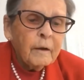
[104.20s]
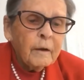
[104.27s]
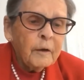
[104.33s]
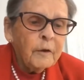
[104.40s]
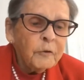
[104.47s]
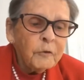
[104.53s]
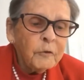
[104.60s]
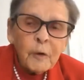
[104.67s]

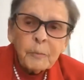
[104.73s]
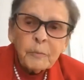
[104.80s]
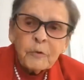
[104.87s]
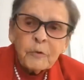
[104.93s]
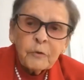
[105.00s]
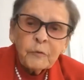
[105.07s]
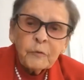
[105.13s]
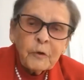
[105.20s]

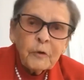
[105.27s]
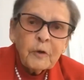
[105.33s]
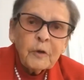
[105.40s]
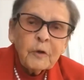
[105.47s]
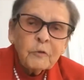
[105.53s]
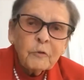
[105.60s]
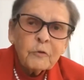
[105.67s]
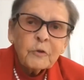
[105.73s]
Interruptions are very
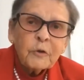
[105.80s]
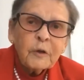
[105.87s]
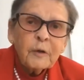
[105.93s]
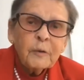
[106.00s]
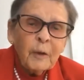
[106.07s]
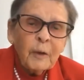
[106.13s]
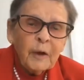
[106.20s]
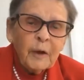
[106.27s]
interesting.
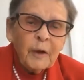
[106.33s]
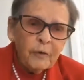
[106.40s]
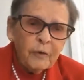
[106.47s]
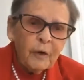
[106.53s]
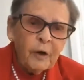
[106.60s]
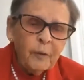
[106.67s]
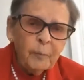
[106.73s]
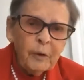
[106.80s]
I don't know
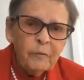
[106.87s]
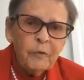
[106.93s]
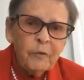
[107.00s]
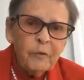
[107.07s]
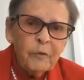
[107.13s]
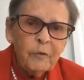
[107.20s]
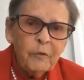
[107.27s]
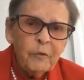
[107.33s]
how many of you
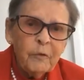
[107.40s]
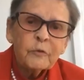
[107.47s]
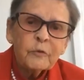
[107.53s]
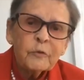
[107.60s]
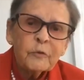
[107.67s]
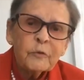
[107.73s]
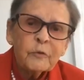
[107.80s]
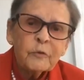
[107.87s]
watched
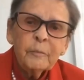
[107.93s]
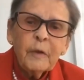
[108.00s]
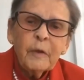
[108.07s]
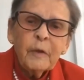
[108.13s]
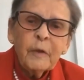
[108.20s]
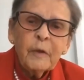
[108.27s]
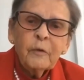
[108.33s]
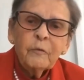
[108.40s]
the
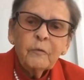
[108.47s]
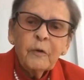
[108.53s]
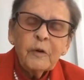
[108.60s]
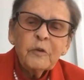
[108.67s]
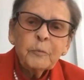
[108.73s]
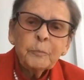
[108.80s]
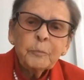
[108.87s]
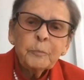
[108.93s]

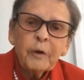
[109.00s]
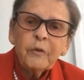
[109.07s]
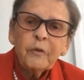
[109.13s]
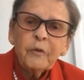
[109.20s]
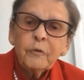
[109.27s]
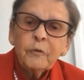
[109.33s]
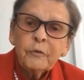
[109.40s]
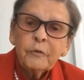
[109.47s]
vice
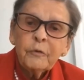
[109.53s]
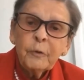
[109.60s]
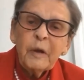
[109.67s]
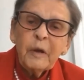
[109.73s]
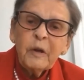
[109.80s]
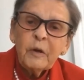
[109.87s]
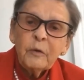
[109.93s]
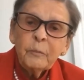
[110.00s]
president
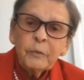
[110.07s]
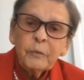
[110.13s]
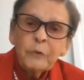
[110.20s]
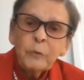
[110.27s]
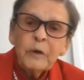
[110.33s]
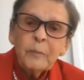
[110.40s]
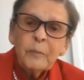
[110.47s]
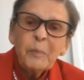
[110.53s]
debate
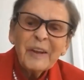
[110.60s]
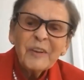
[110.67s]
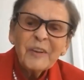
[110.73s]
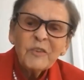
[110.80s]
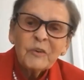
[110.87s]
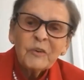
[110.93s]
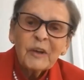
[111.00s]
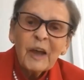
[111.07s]
between
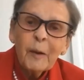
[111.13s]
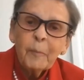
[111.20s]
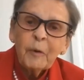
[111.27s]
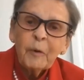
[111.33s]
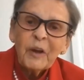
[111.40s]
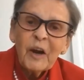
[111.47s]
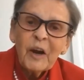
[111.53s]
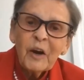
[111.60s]
Pence and
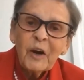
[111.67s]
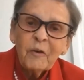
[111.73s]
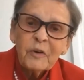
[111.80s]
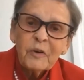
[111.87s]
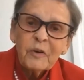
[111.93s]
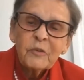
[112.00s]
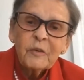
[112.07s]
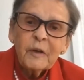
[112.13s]
Kamala
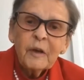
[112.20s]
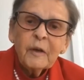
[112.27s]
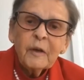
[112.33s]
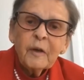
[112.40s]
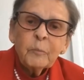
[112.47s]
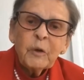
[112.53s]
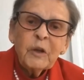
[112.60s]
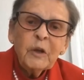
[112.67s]
Harris,
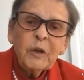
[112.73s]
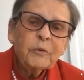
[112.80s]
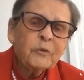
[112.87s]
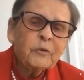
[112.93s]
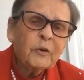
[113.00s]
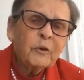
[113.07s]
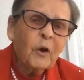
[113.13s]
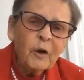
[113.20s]
but he was
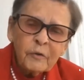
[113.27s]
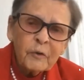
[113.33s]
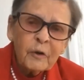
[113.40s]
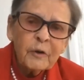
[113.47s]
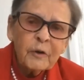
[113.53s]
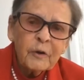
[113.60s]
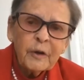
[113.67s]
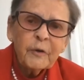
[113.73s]

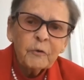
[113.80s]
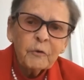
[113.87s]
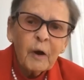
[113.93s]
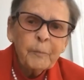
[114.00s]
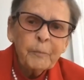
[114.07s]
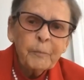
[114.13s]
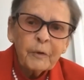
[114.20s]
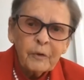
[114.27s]
constantly
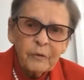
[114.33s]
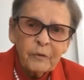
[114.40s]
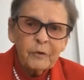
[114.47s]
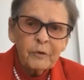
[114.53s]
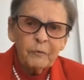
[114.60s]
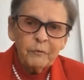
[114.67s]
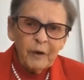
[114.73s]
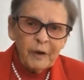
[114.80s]
interrupting her
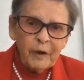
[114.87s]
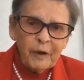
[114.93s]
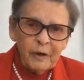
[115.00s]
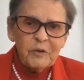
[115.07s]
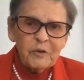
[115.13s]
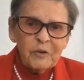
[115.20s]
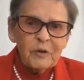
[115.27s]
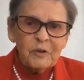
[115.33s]
until finally
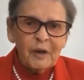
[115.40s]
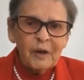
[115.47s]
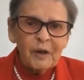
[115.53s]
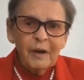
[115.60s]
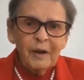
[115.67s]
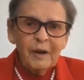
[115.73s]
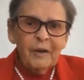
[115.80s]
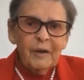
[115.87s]
she said,
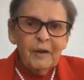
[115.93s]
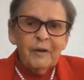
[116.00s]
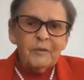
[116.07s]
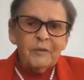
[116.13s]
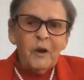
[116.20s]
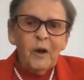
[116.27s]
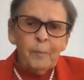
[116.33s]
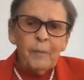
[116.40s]

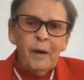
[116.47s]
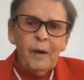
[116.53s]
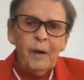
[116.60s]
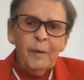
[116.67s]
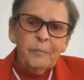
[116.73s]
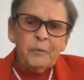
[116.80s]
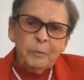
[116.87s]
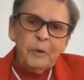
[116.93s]
"Stop, I'm
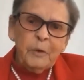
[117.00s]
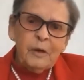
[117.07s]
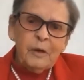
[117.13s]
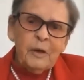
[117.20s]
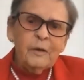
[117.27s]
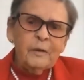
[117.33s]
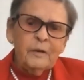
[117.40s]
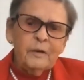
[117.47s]

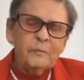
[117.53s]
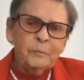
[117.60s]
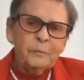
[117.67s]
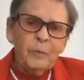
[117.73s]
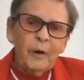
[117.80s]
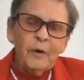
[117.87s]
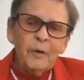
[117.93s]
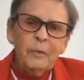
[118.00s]
speaking.
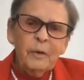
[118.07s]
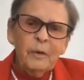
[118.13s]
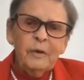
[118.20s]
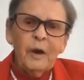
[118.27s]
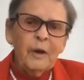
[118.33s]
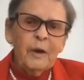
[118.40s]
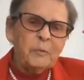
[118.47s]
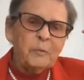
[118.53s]
Pardon me,
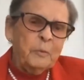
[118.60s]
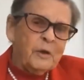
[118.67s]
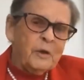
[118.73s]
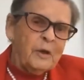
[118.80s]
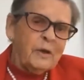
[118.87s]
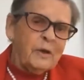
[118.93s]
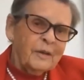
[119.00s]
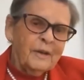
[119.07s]
I'm
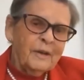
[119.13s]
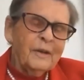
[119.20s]
speaking."